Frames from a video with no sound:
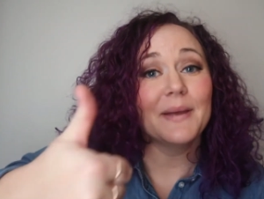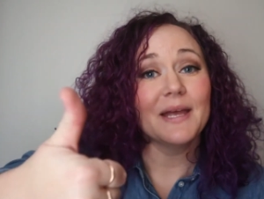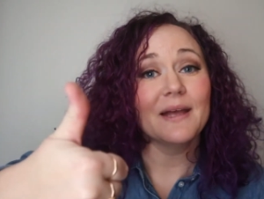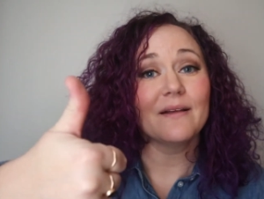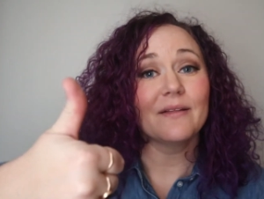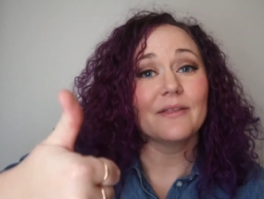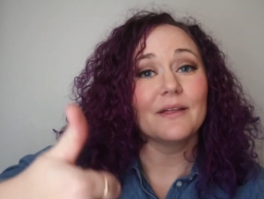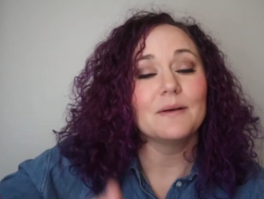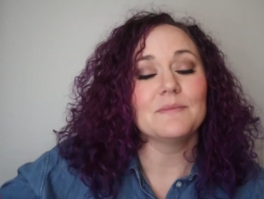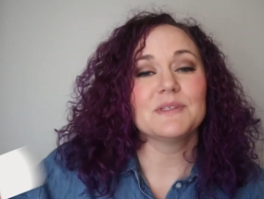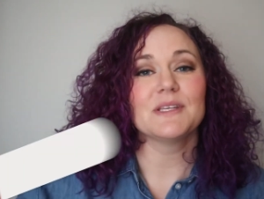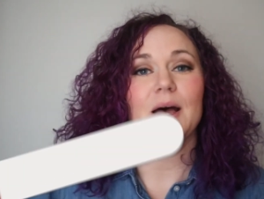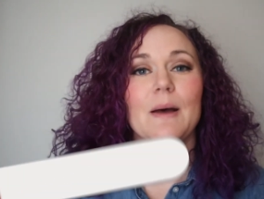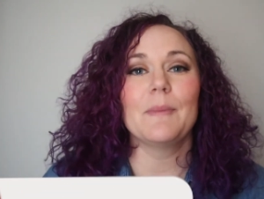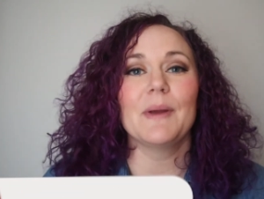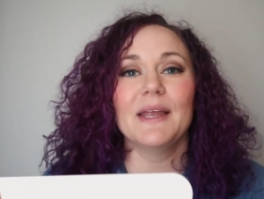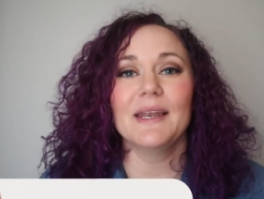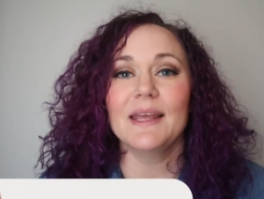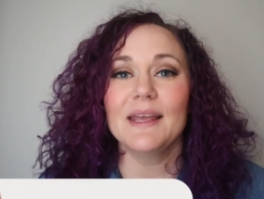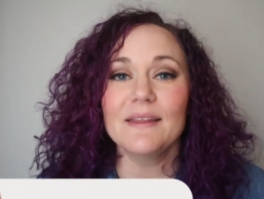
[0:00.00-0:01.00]
big thumbs
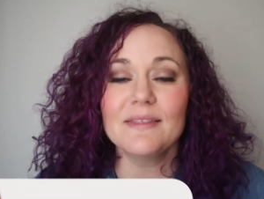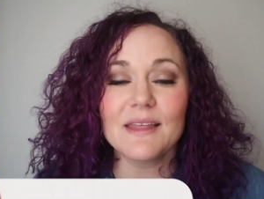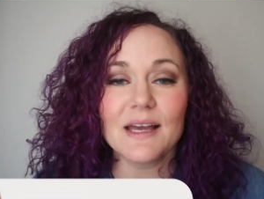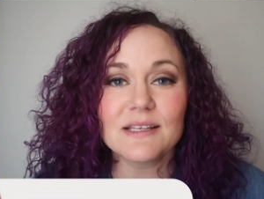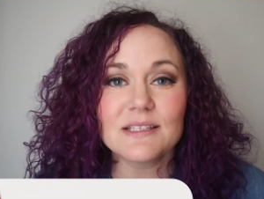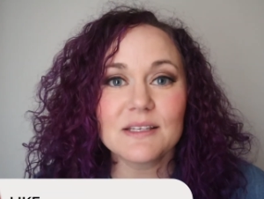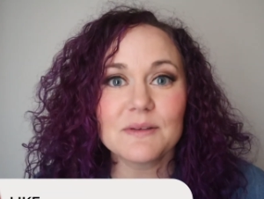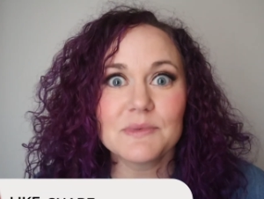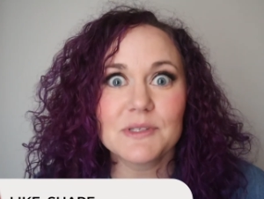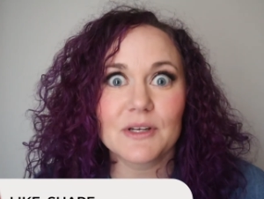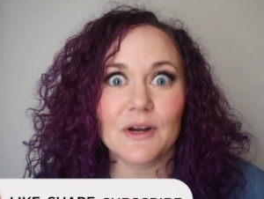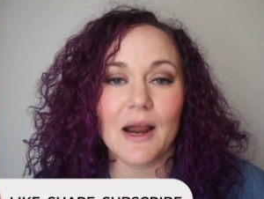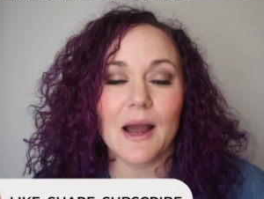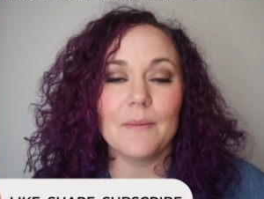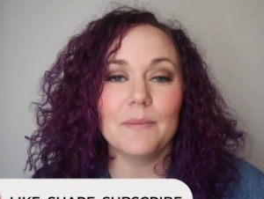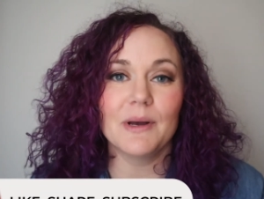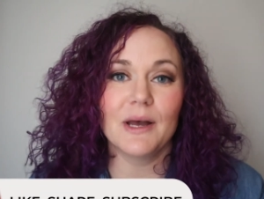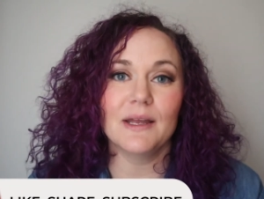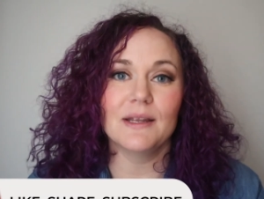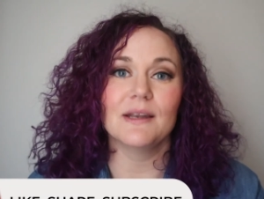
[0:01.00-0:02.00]
up and hit that
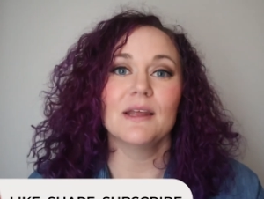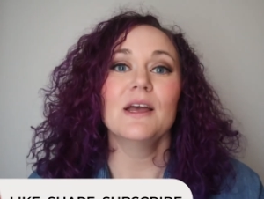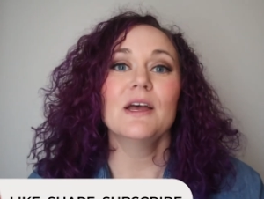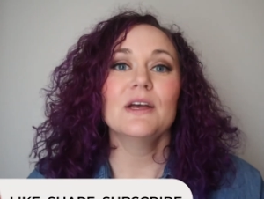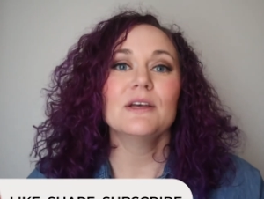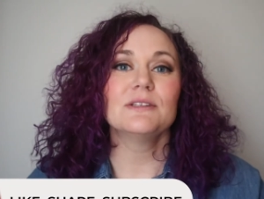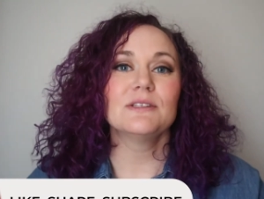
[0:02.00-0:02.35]
subscribe button